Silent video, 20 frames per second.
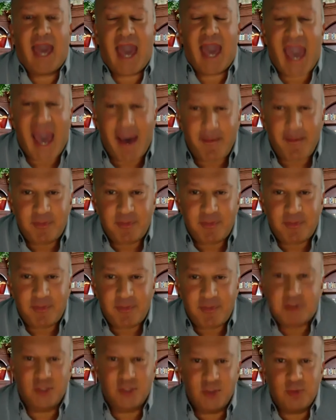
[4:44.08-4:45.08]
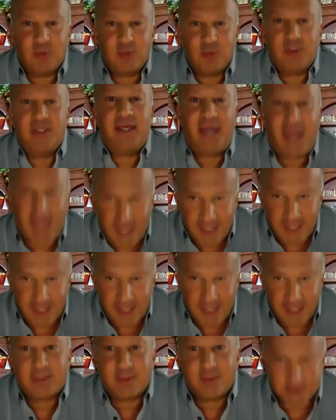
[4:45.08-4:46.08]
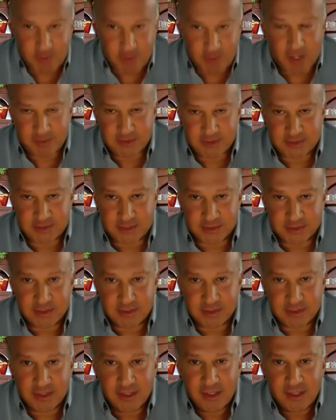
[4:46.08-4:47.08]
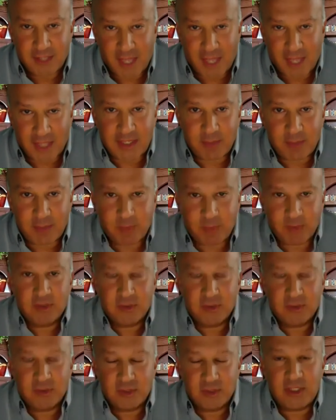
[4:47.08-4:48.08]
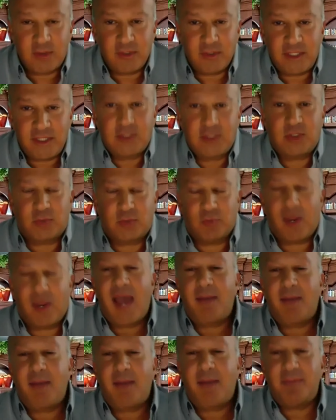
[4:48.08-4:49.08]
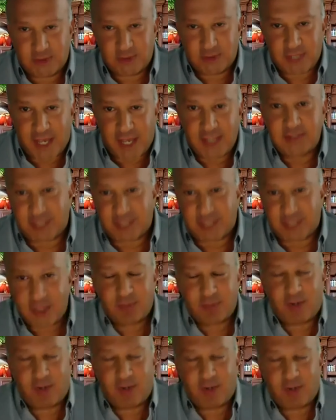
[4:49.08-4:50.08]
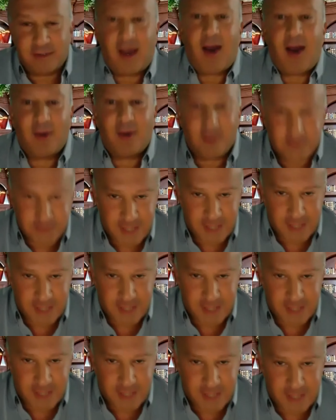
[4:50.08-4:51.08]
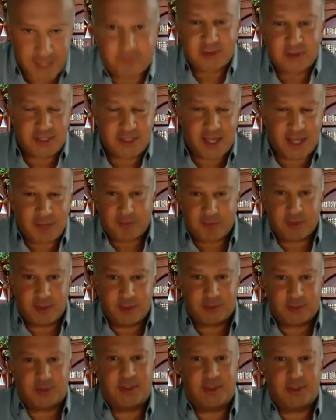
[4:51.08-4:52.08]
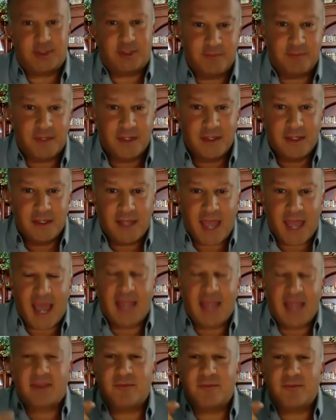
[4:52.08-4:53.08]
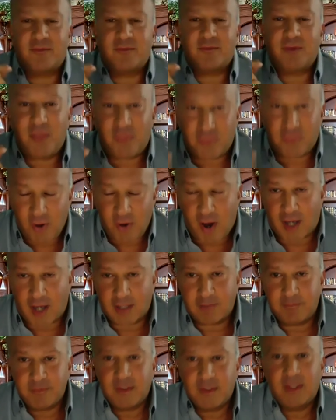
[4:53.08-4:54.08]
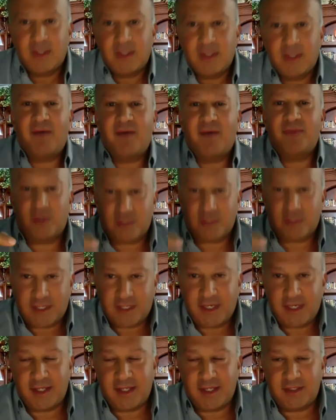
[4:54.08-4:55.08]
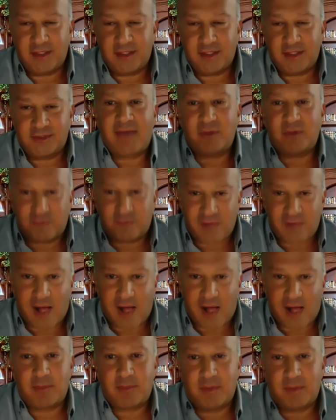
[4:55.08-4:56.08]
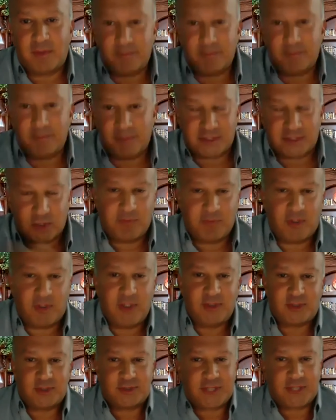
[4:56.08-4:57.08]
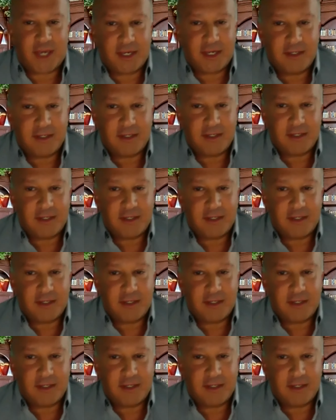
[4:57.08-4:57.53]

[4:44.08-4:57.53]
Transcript: absolutely hate their small business. And they would literally grab their chest and threaten heart attack like Fred Sanford used to do at the very thought of their kids ever following them in business. Bill used to say,